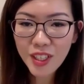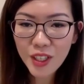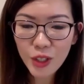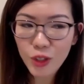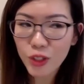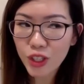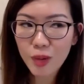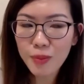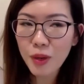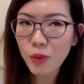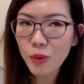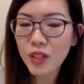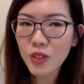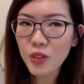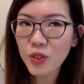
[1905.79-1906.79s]
Your child might
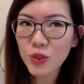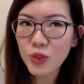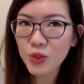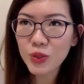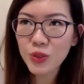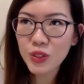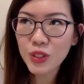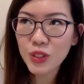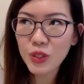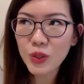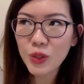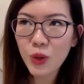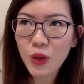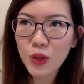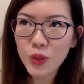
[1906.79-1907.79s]
want to,
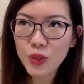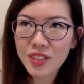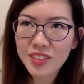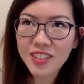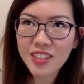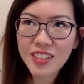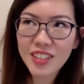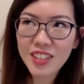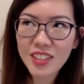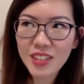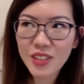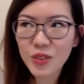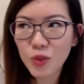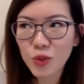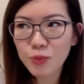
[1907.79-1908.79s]
go out to the sea
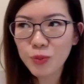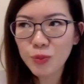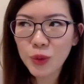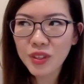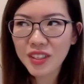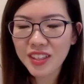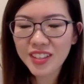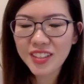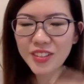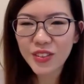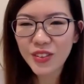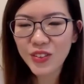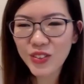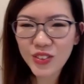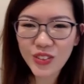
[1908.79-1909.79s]
to do boating or
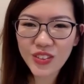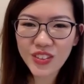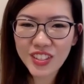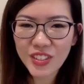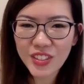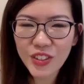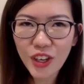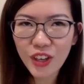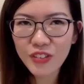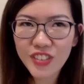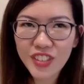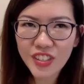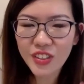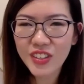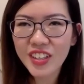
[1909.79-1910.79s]
do,
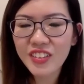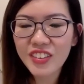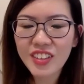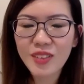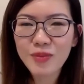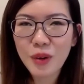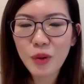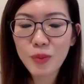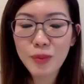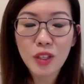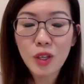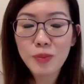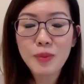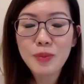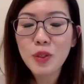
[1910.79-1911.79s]
golfing or anything, but we might
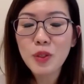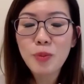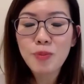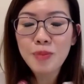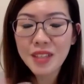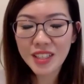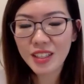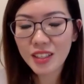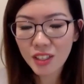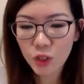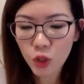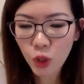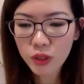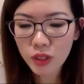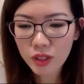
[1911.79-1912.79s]
not be able to meet the needs
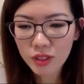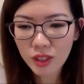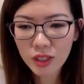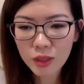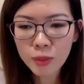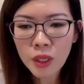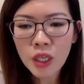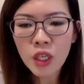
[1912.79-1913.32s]
all the time.